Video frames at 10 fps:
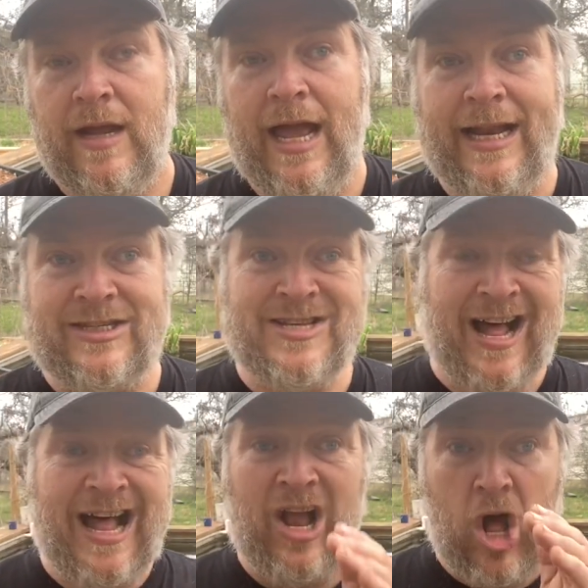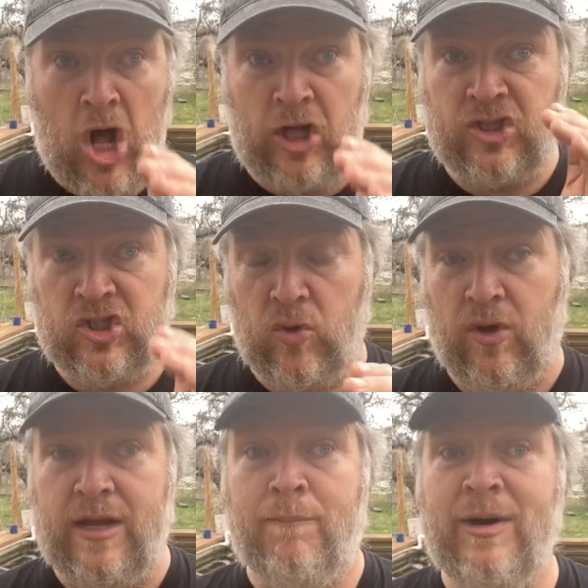And it's not all
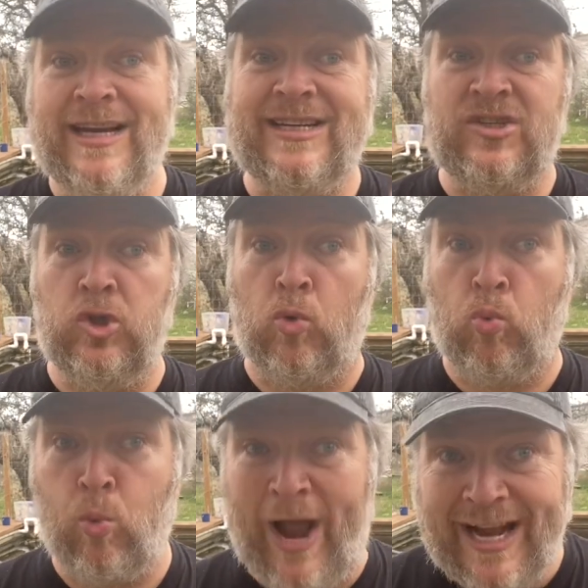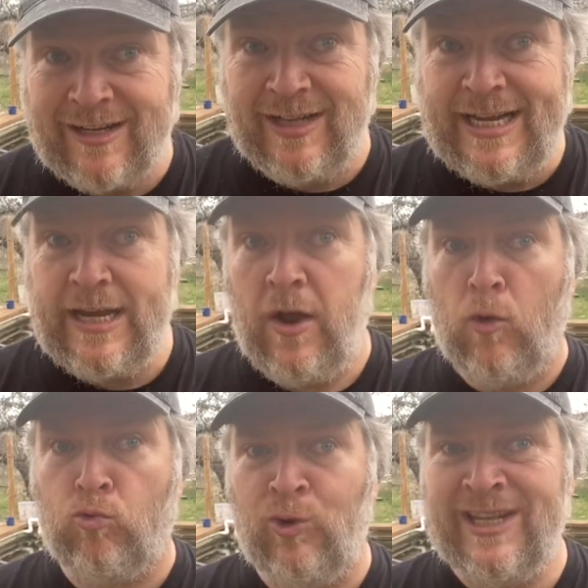soy, but it is directly
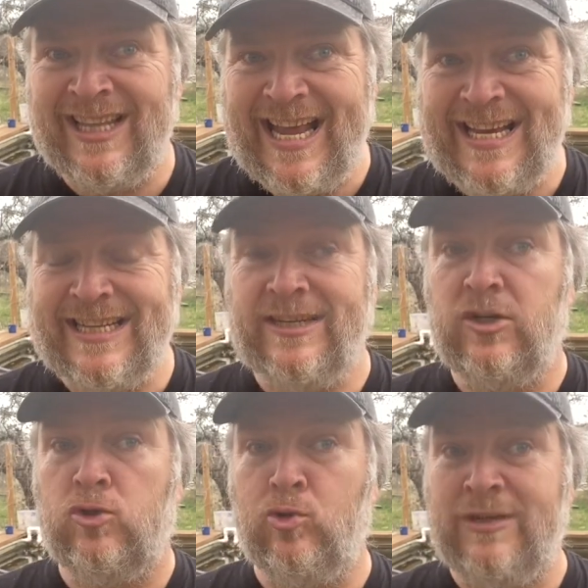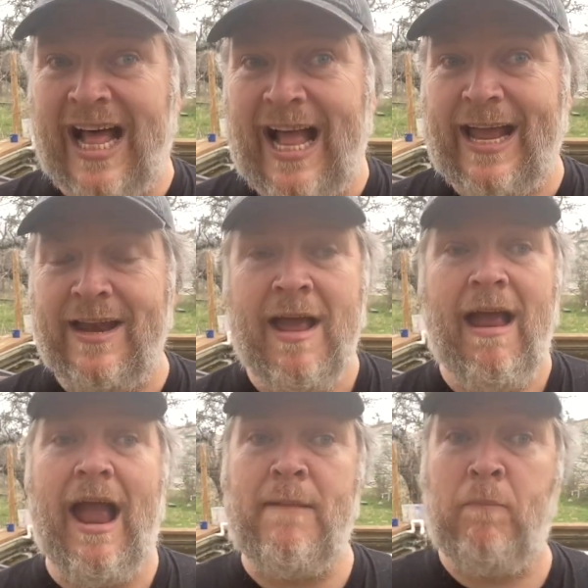related to diet,
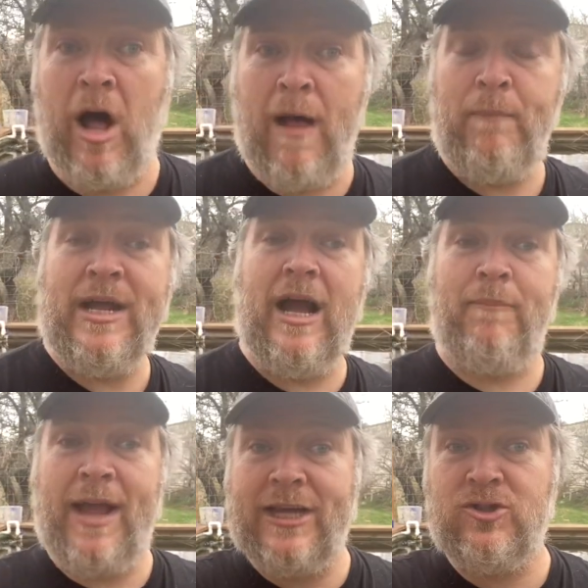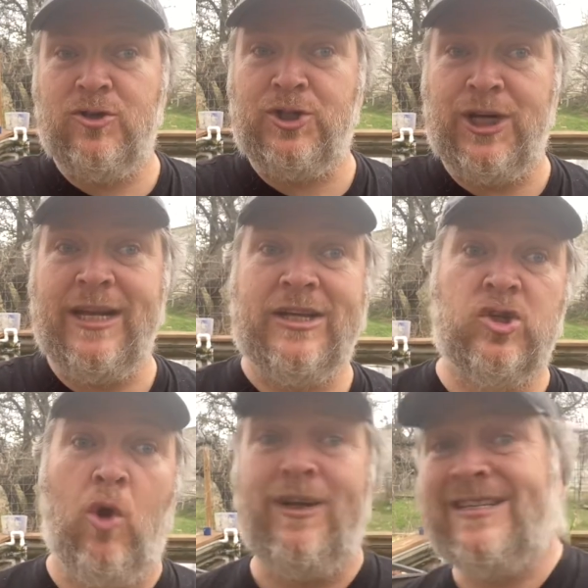and pumping up estrogen is
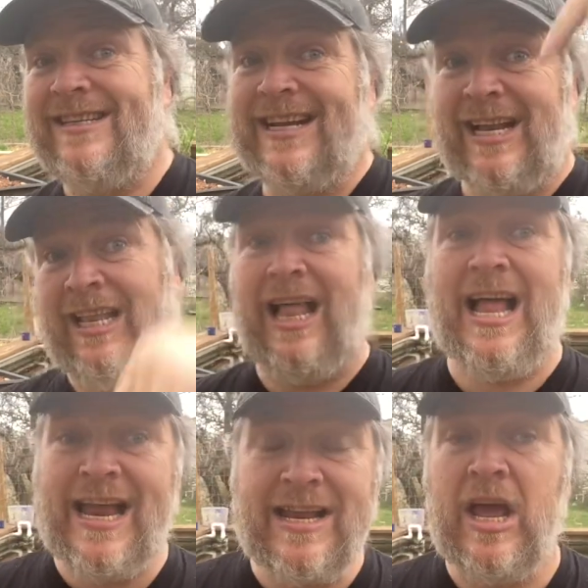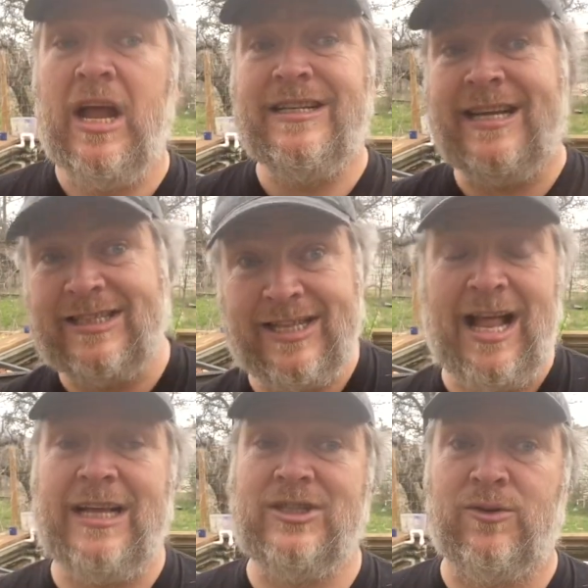going to decline
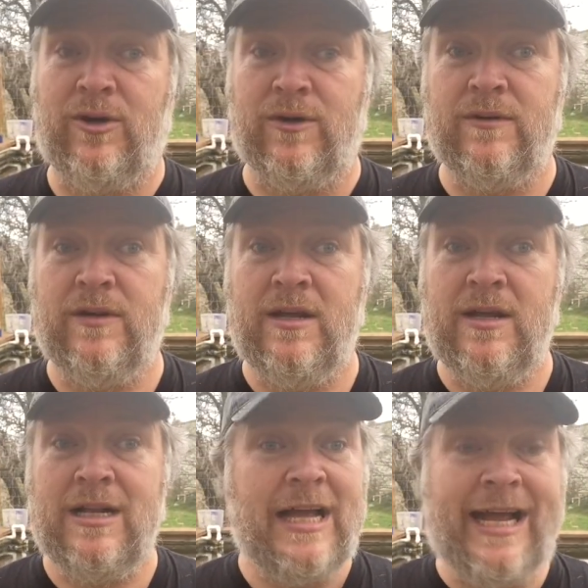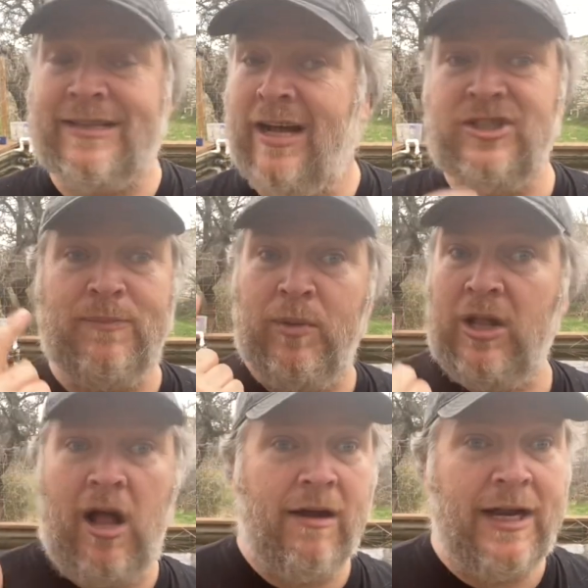testosterone. It doesn't
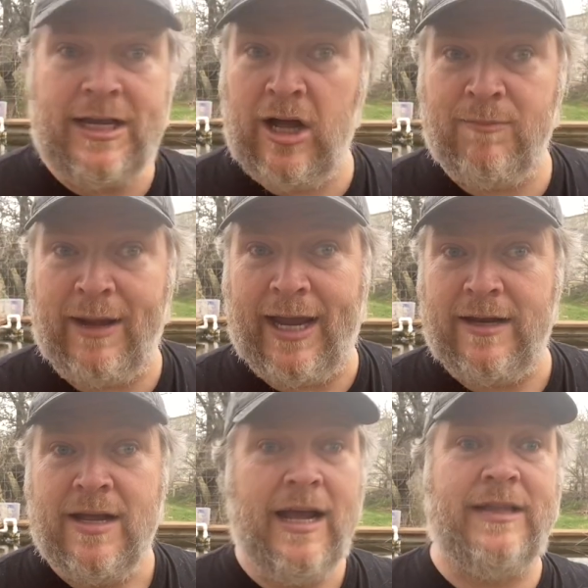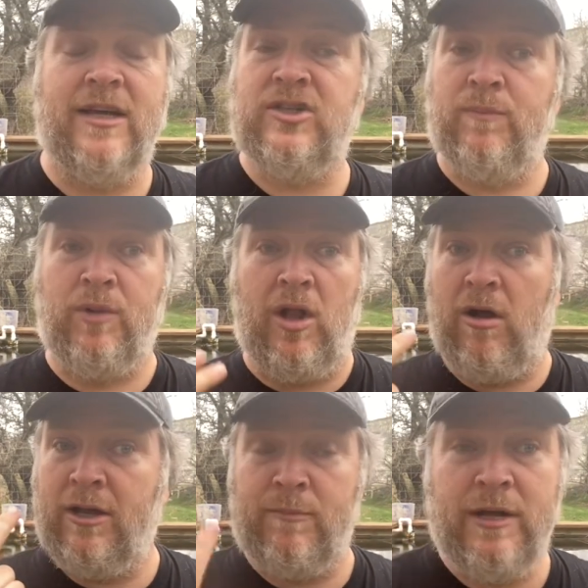belong in a young man. It doesn't
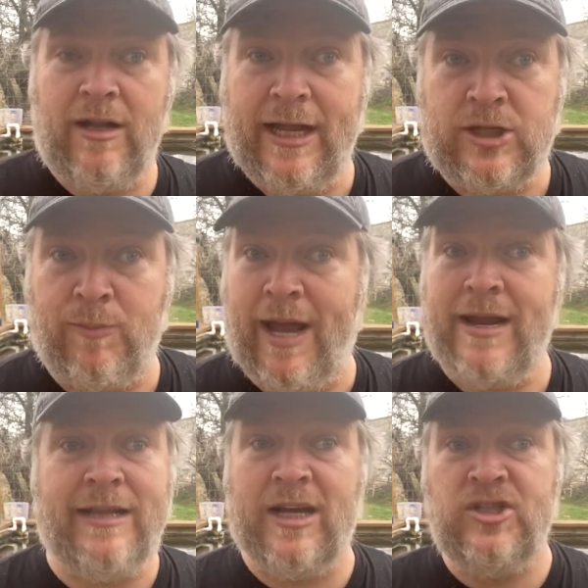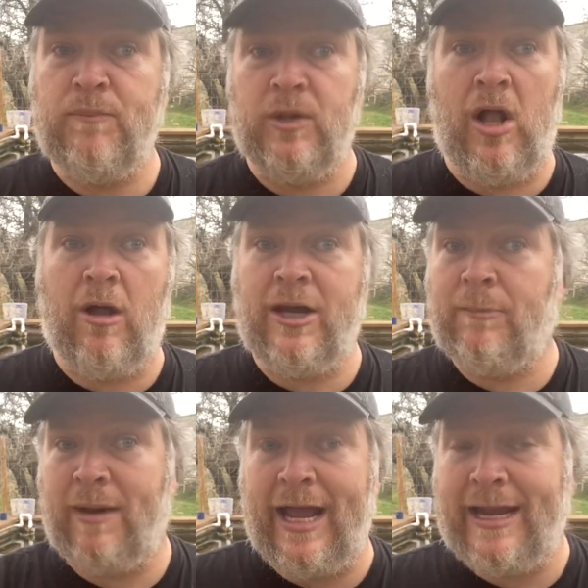belong in a middle-aged man. It doesn't belong in a
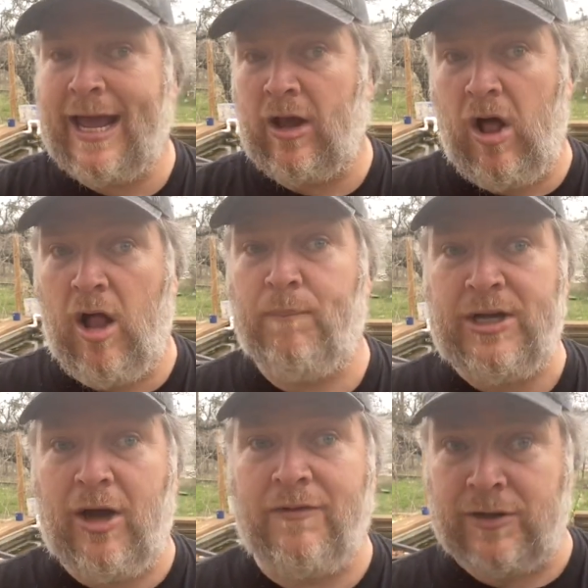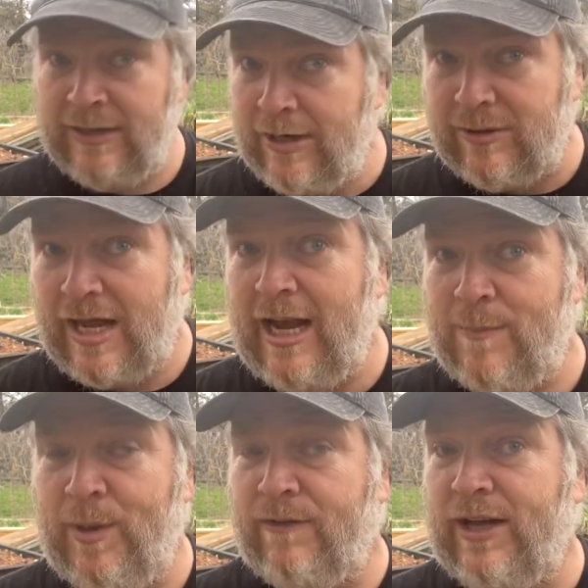man at all beyond the little tiny
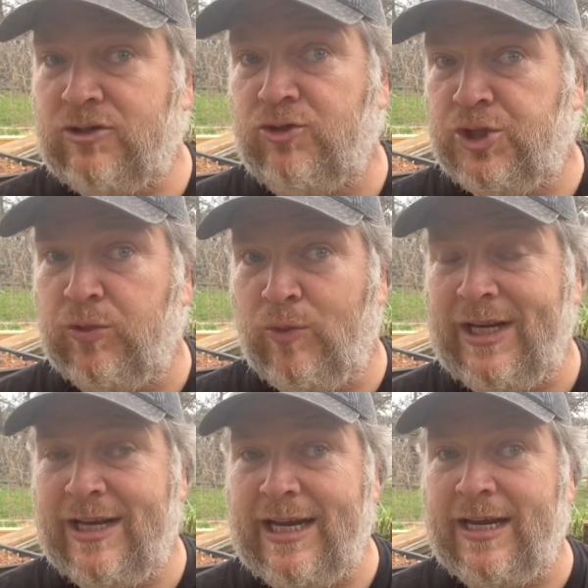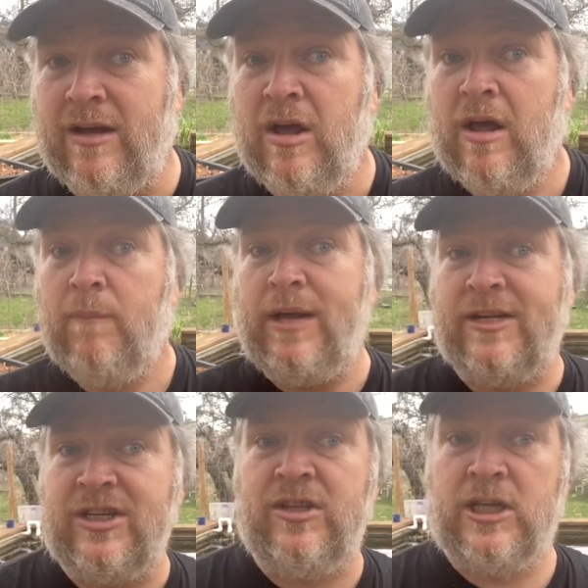bit of estrogen we need,
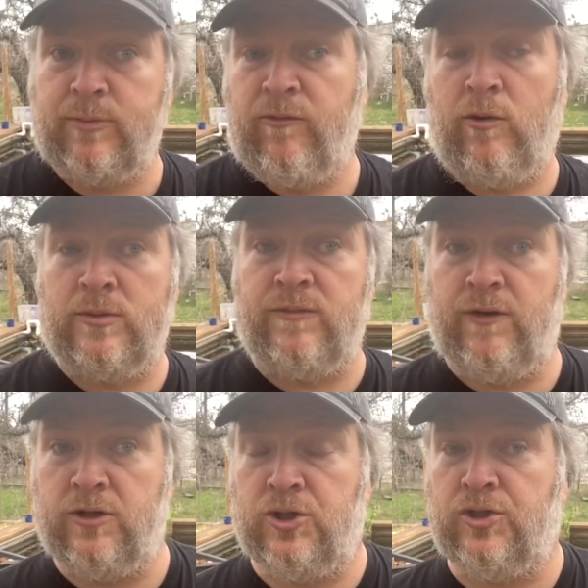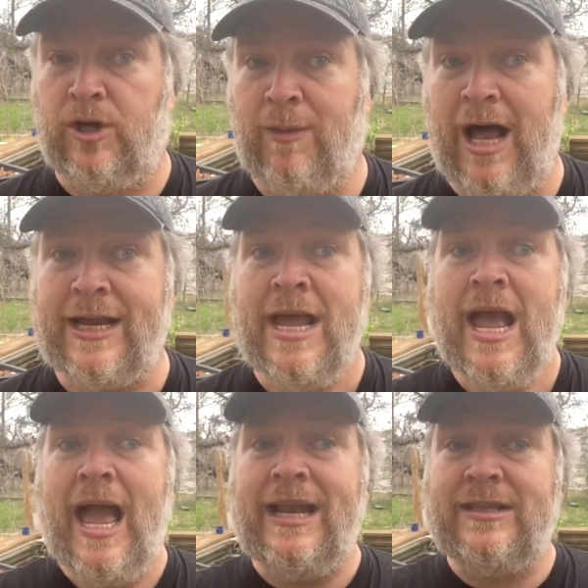because it does perform some functions in our body.
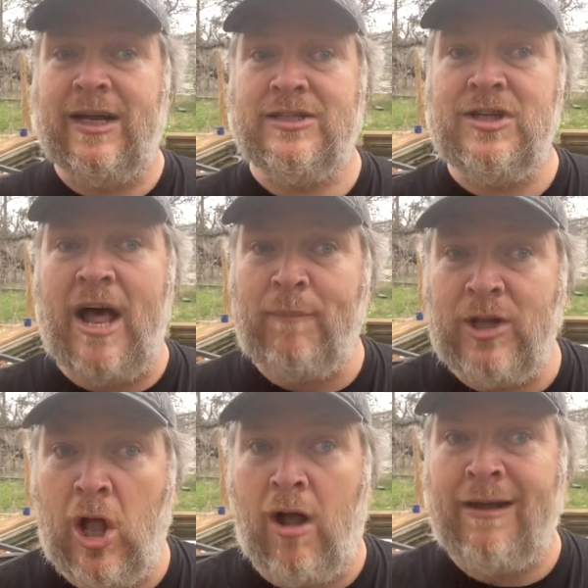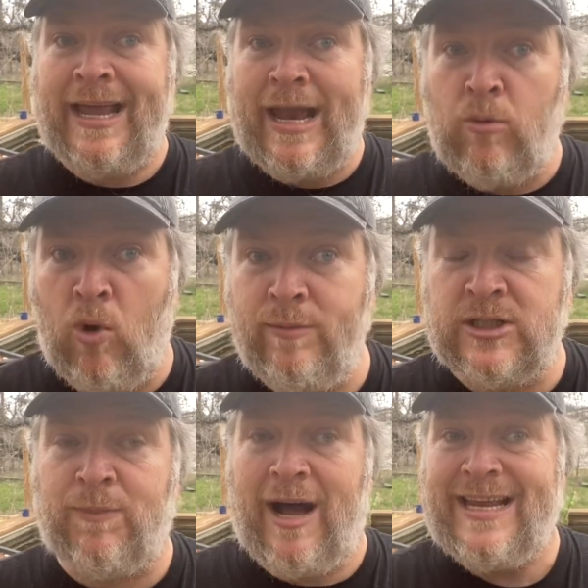And it does not belong in a
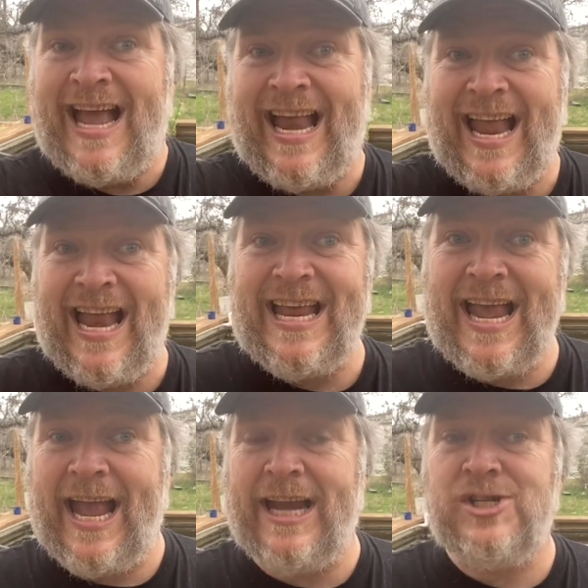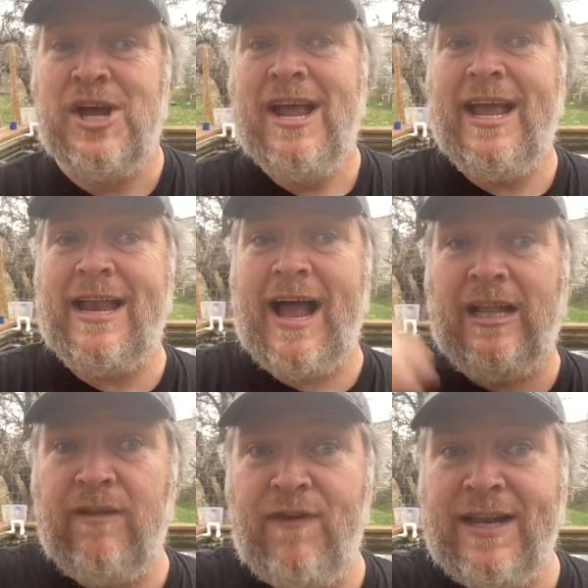woman's body at any age in
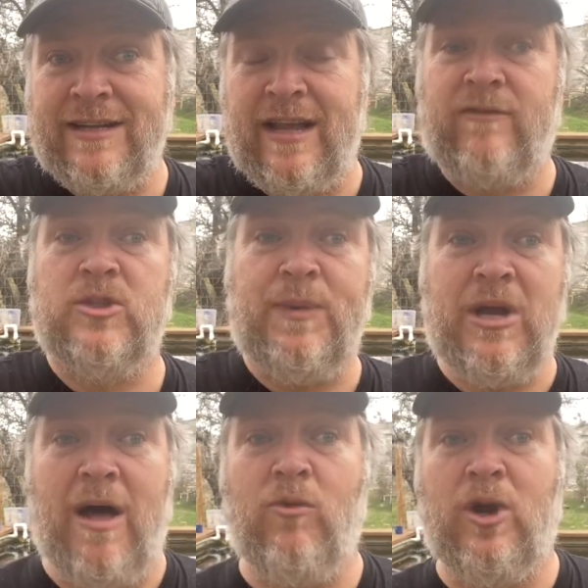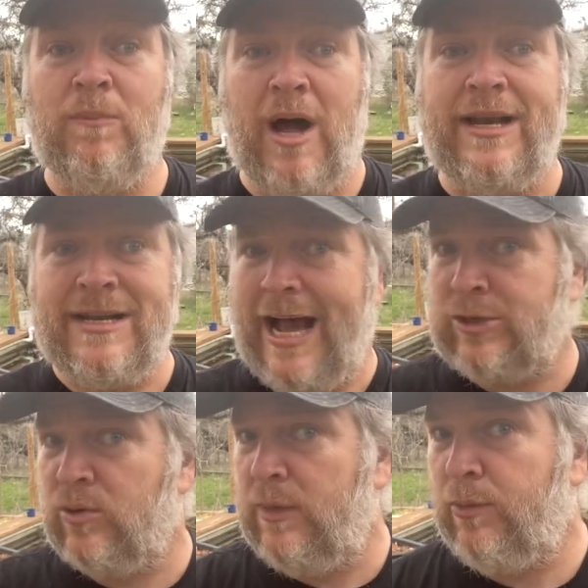elevated levels beyond what her body
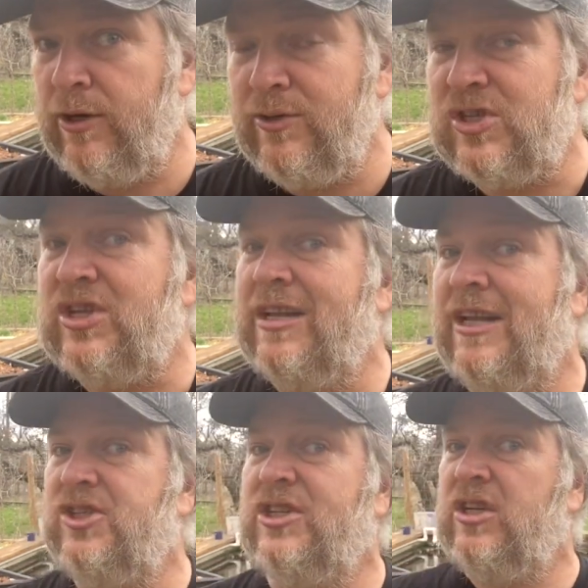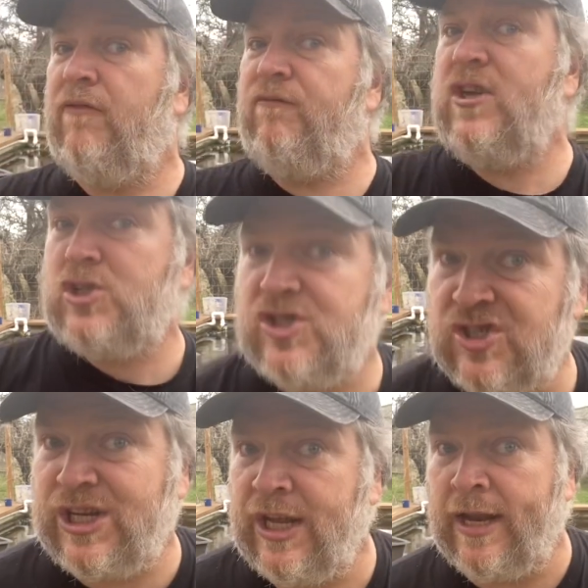naturally produces, unless she has a
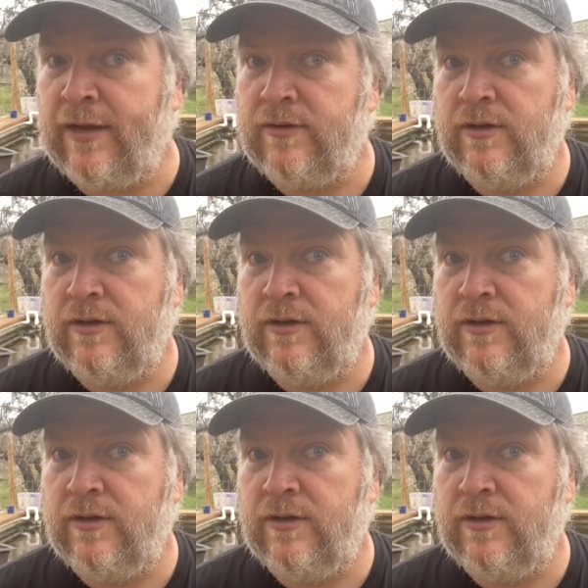deficiency in it.